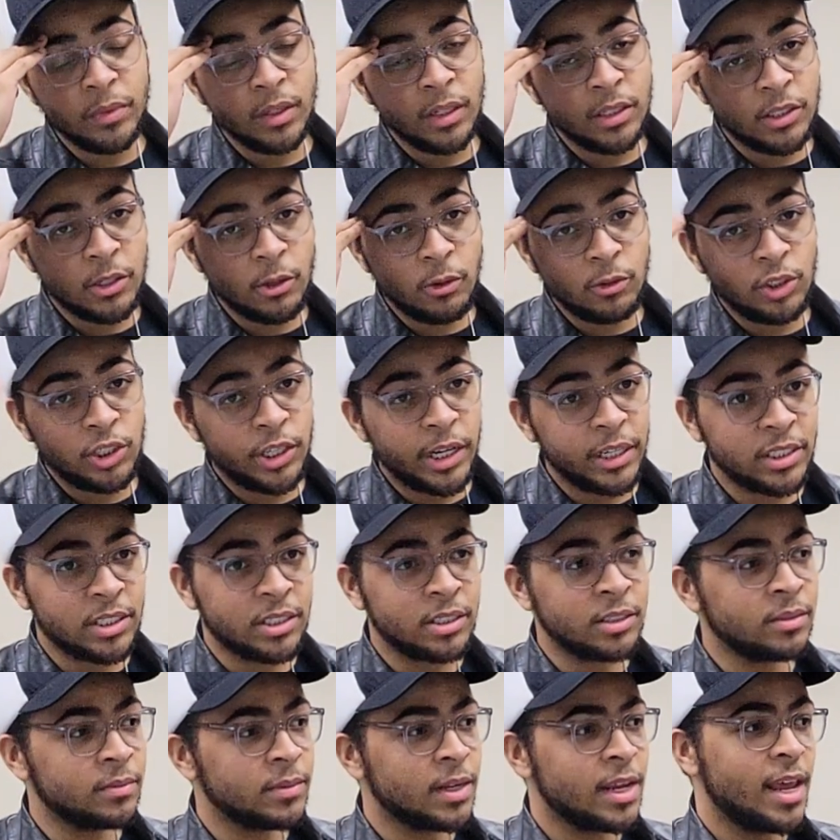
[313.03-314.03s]
So
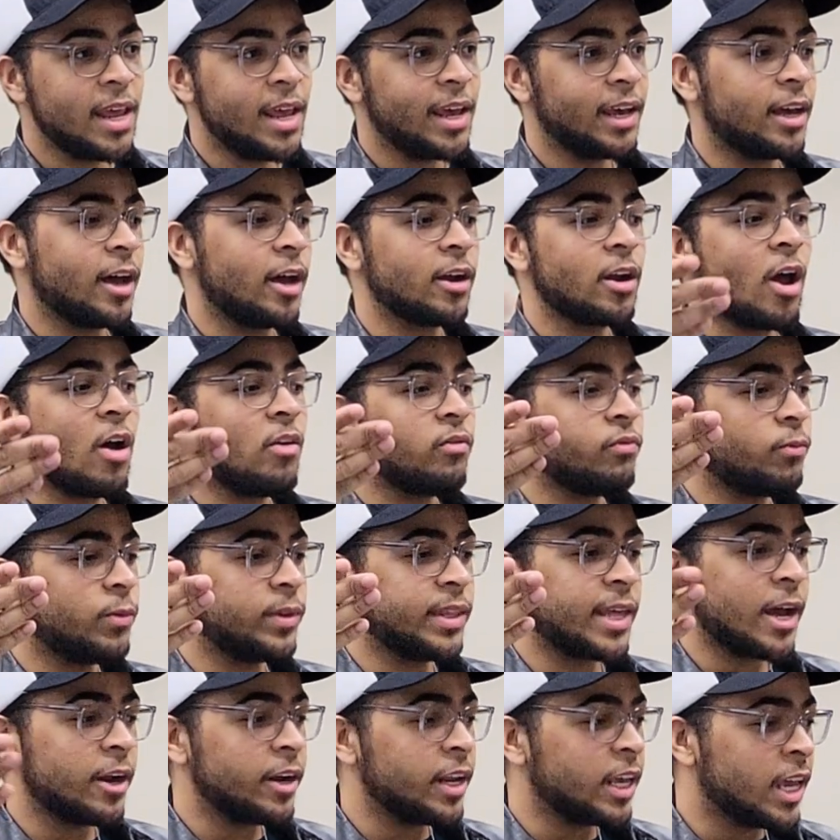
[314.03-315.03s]
Justin got off
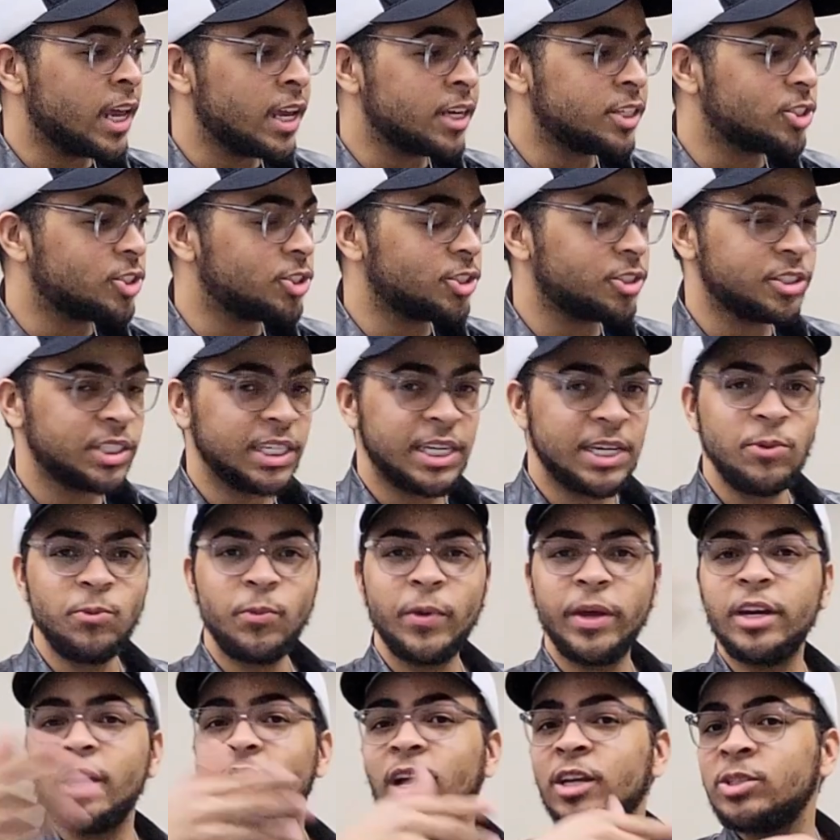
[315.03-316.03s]
without a hitch. He
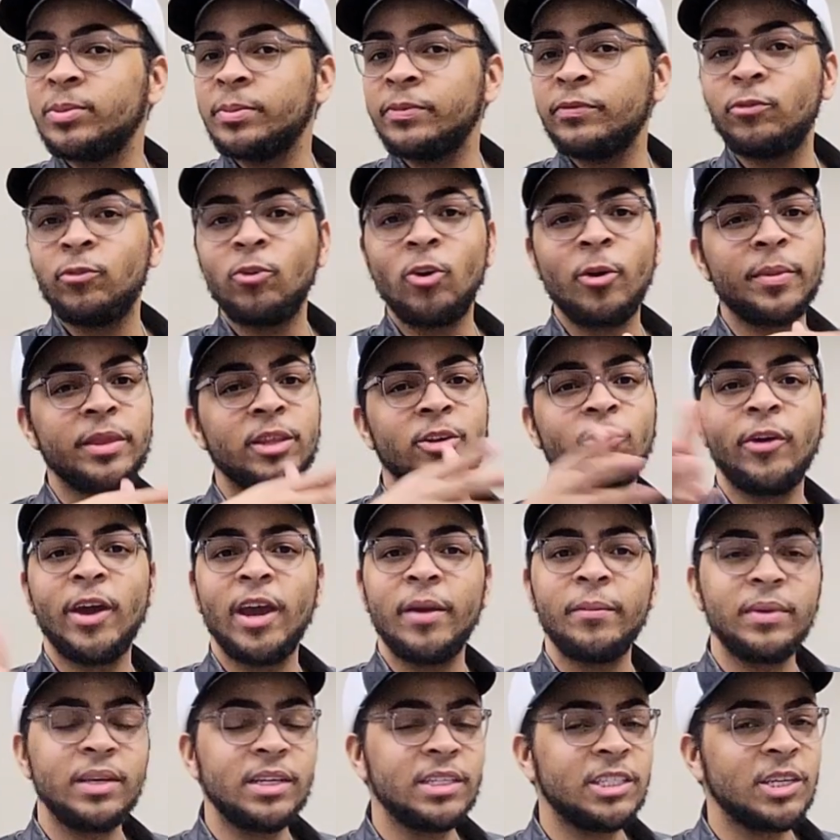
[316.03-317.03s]
went on to perform at the
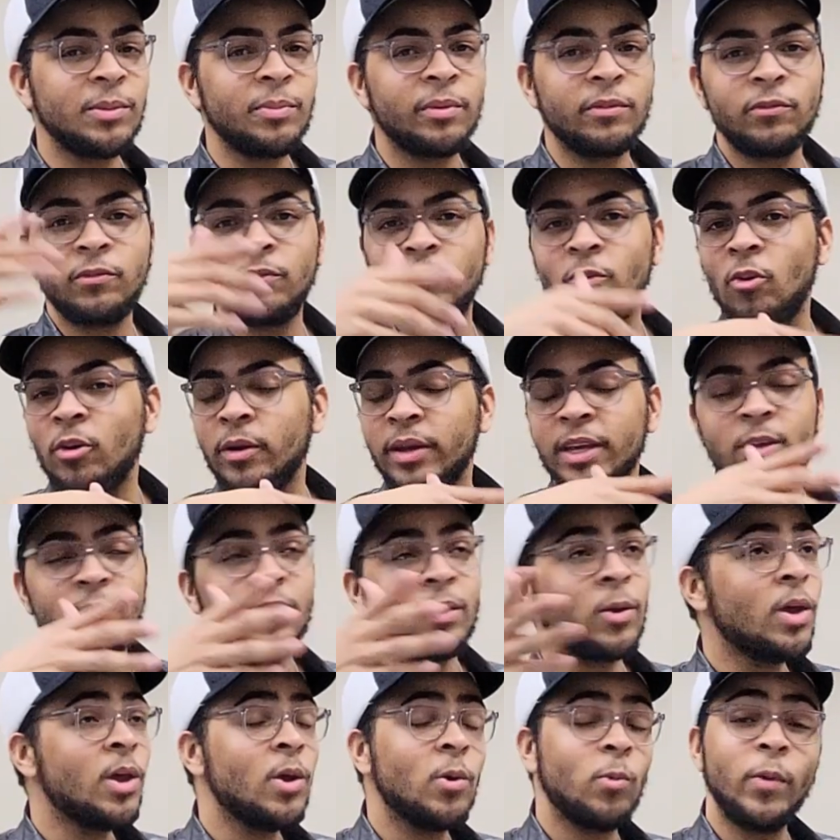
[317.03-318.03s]
Grammys. He
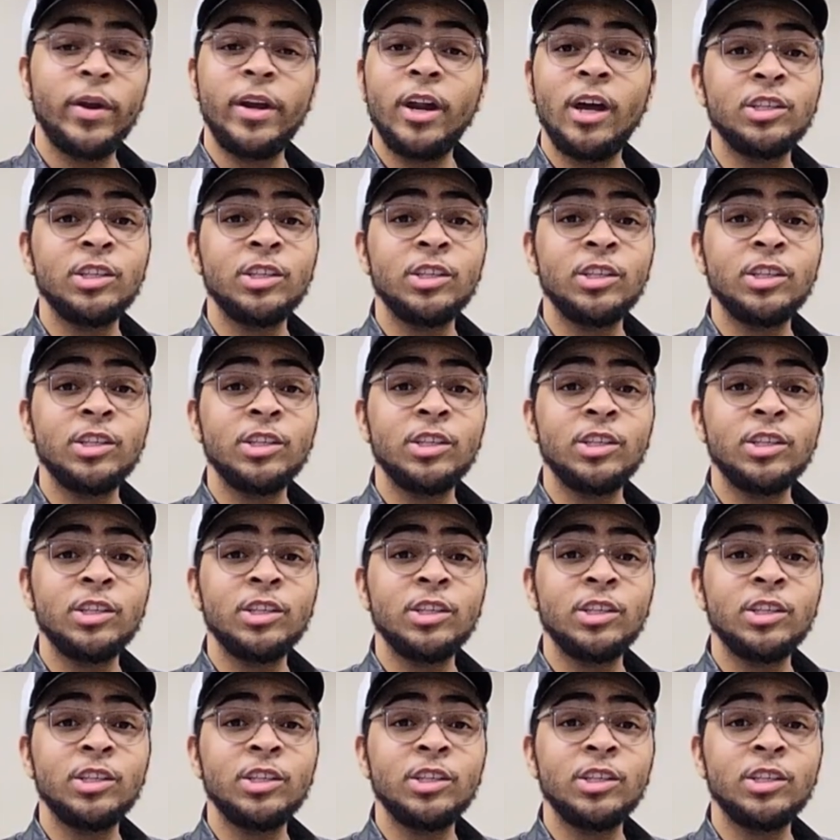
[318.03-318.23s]
went